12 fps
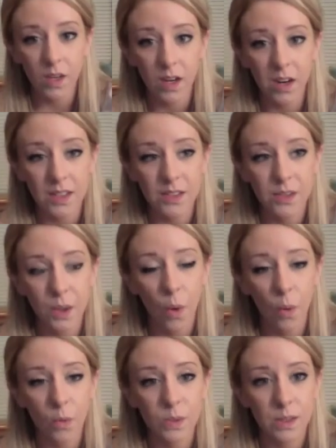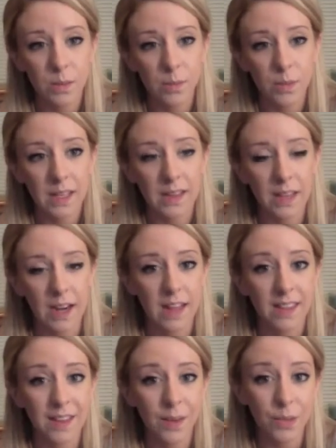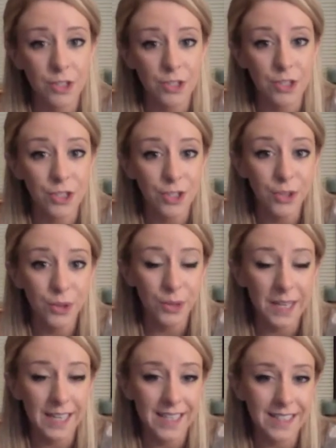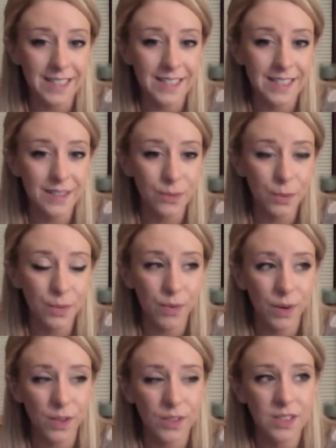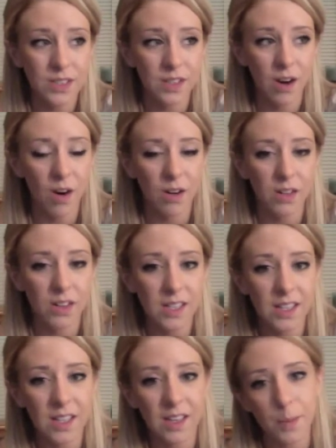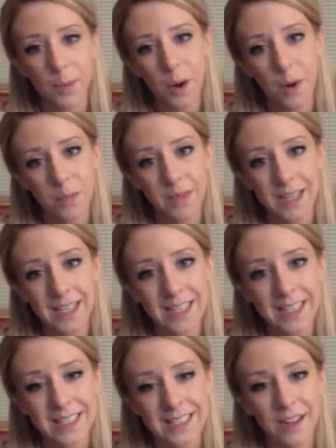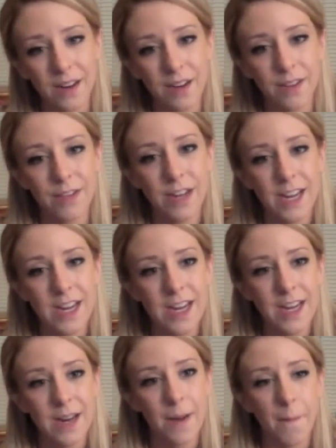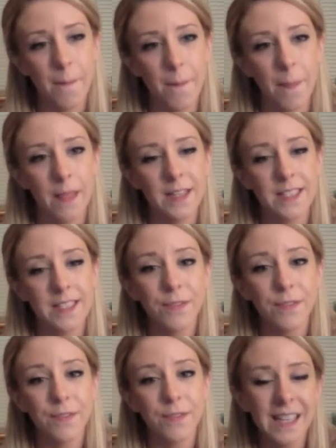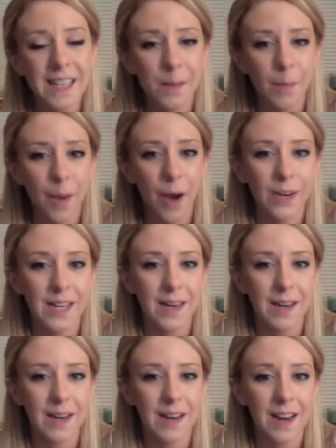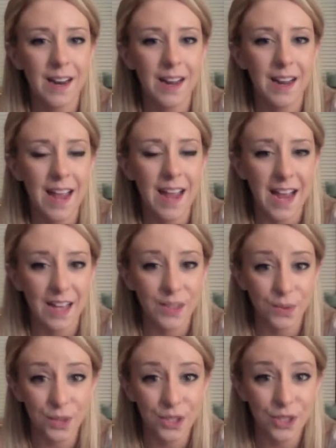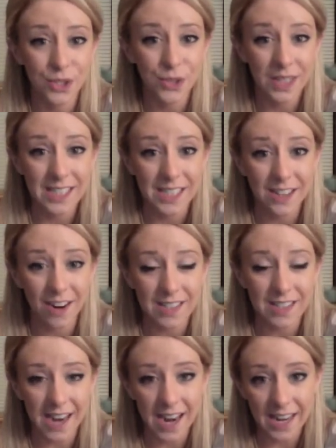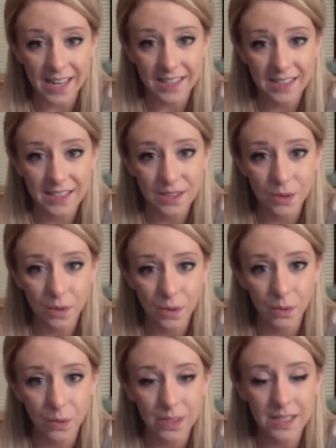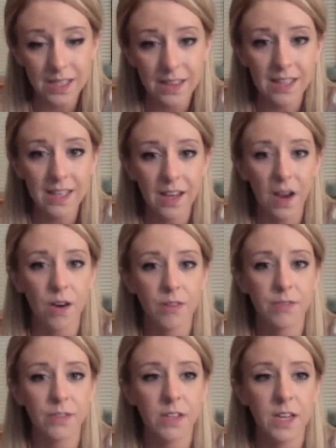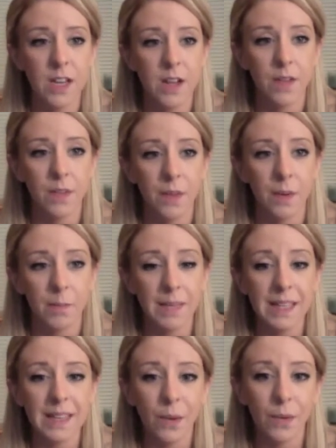And so something that I think we should do is reverse our thinking about meat. Instead of thinking about it as restricting our diets, we need to think of the meat that we